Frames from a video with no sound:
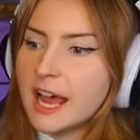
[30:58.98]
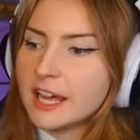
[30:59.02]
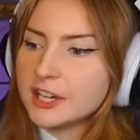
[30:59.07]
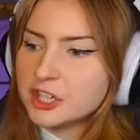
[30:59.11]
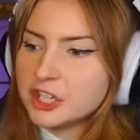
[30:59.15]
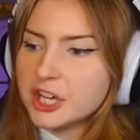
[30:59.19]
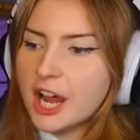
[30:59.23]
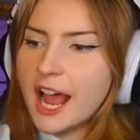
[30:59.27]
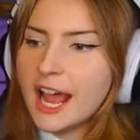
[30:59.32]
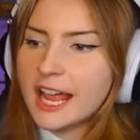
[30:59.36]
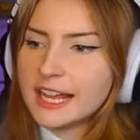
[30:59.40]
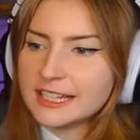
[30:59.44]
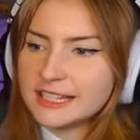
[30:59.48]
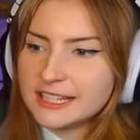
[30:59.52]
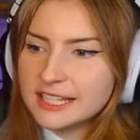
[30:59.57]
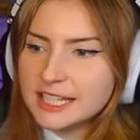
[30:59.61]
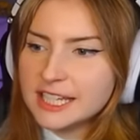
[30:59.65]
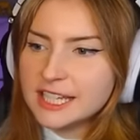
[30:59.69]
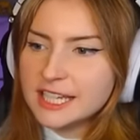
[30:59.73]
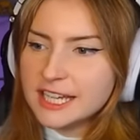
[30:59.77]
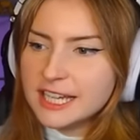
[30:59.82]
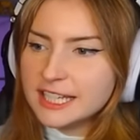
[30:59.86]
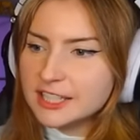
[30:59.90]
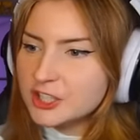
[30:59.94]
not Chai
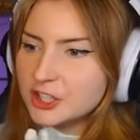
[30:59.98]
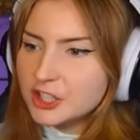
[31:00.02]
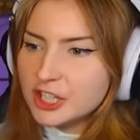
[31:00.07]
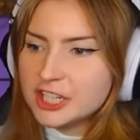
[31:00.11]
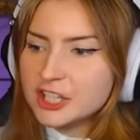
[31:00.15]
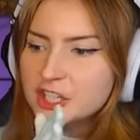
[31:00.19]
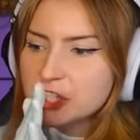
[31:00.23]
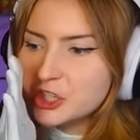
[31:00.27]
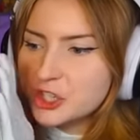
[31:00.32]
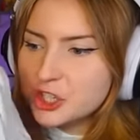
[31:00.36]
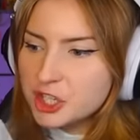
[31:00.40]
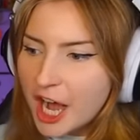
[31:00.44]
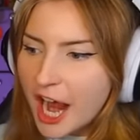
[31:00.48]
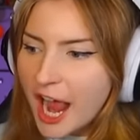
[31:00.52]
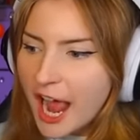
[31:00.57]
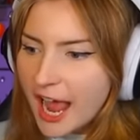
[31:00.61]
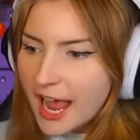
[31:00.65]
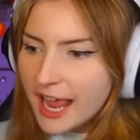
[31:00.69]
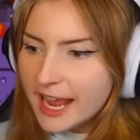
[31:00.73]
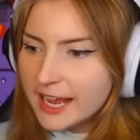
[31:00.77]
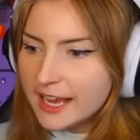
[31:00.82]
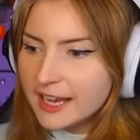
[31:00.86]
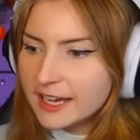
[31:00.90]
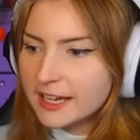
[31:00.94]
Tea. It's just
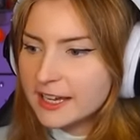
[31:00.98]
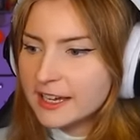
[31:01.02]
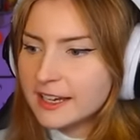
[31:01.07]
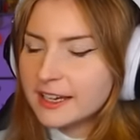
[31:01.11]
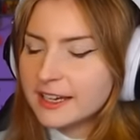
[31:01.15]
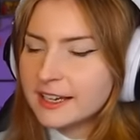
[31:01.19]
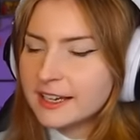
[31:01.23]
Chai.